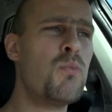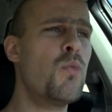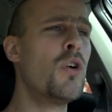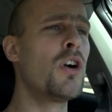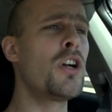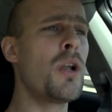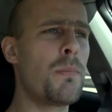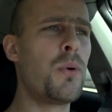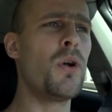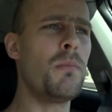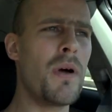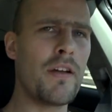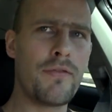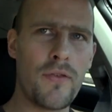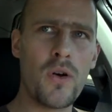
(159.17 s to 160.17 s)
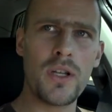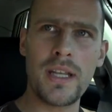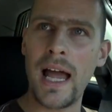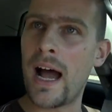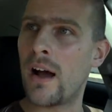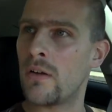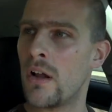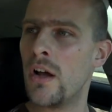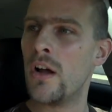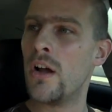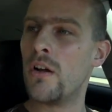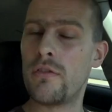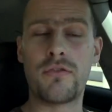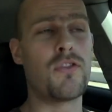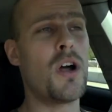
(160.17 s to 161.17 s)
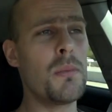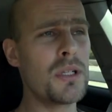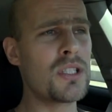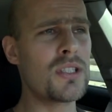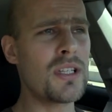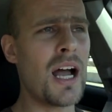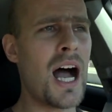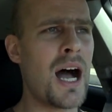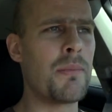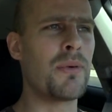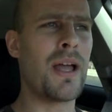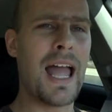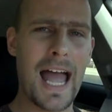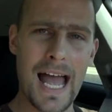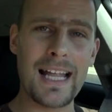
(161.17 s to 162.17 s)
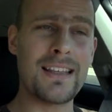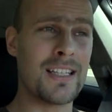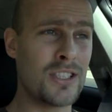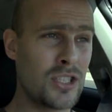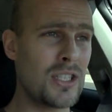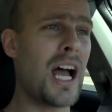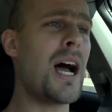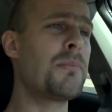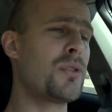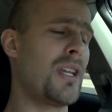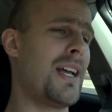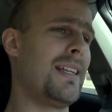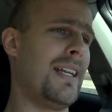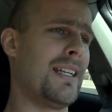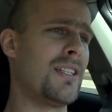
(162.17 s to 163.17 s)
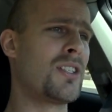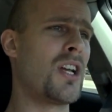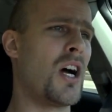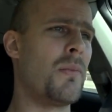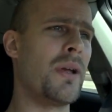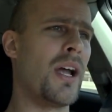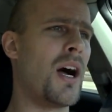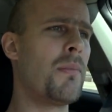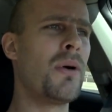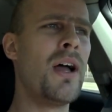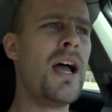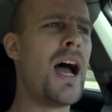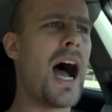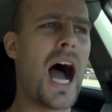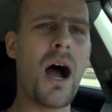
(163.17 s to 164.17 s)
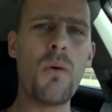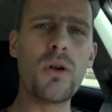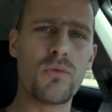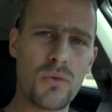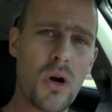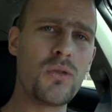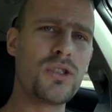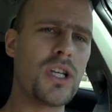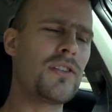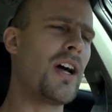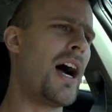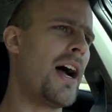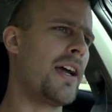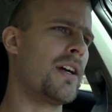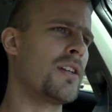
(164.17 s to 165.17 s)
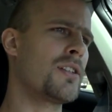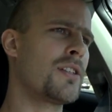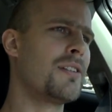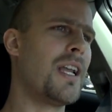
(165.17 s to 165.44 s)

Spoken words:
were to put my foot down from a stop at the stop sign that is coming up, I would roast the tires.